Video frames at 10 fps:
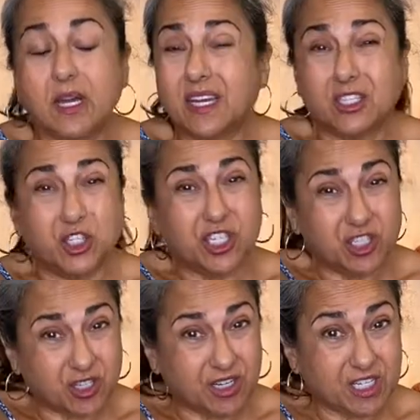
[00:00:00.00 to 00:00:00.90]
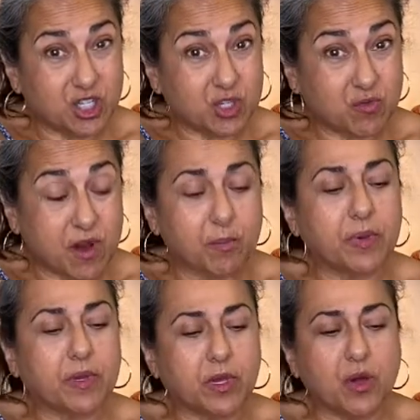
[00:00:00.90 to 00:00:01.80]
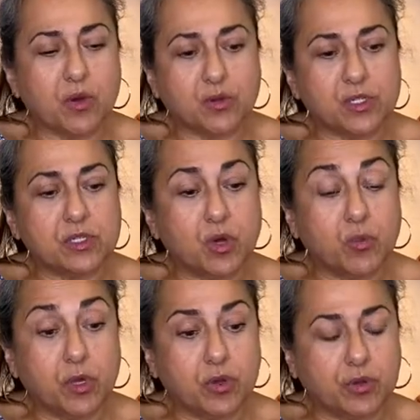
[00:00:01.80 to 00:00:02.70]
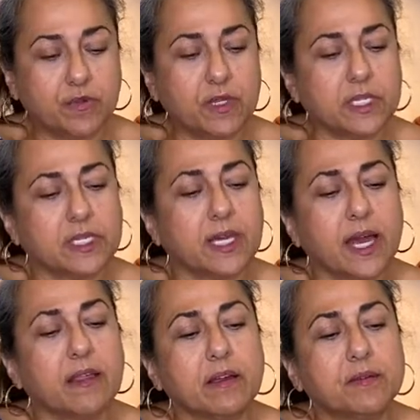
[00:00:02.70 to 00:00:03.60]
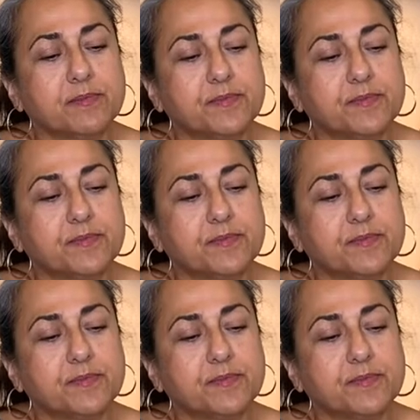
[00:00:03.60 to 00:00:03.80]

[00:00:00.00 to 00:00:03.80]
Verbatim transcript: And ginger and shrimp go so beautifully together.